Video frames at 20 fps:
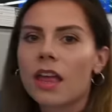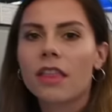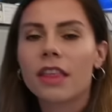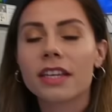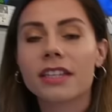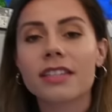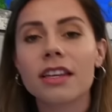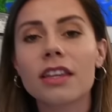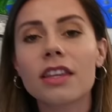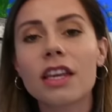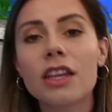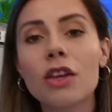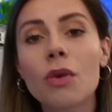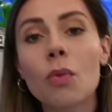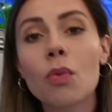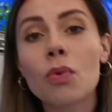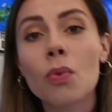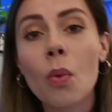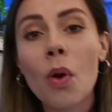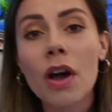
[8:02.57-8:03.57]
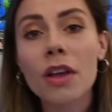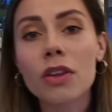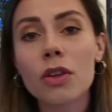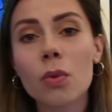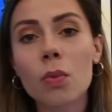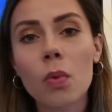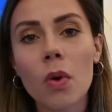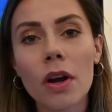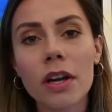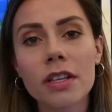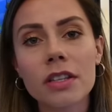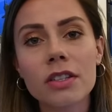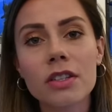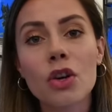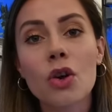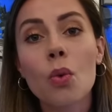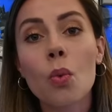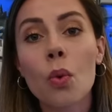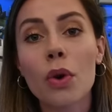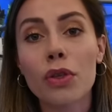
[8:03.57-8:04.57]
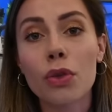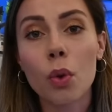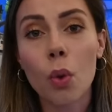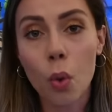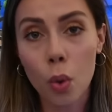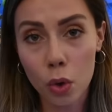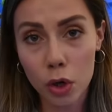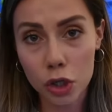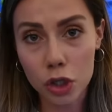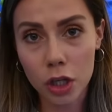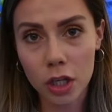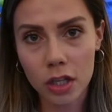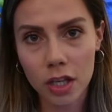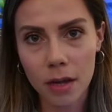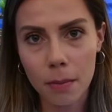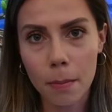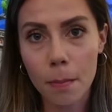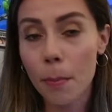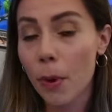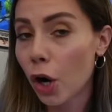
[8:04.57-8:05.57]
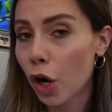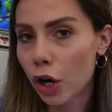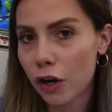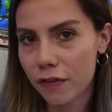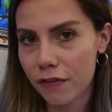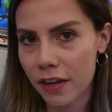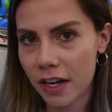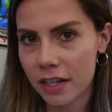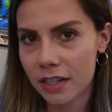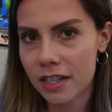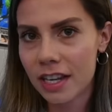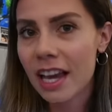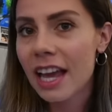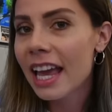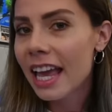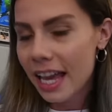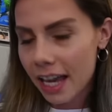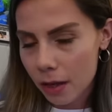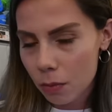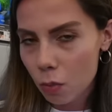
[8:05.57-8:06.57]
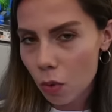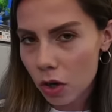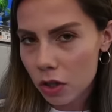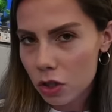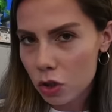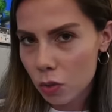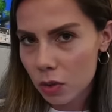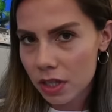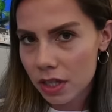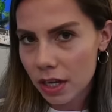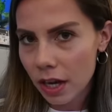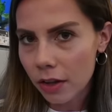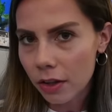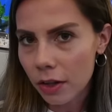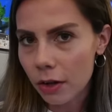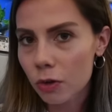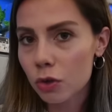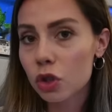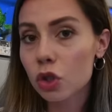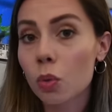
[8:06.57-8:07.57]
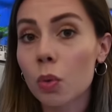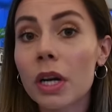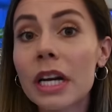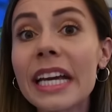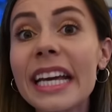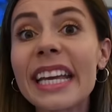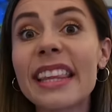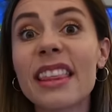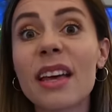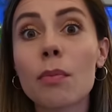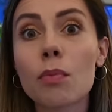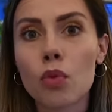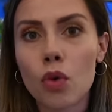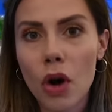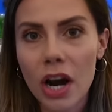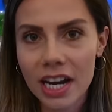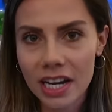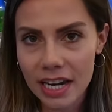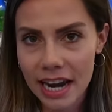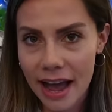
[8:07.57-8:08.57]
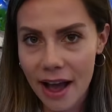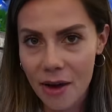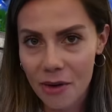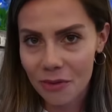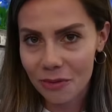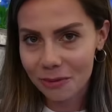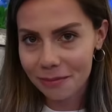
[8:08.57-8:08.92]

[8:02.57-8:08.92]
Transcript: They said that they want the ones with orange on them. Perfect. And ones with yellow. So we're gonna get them right now.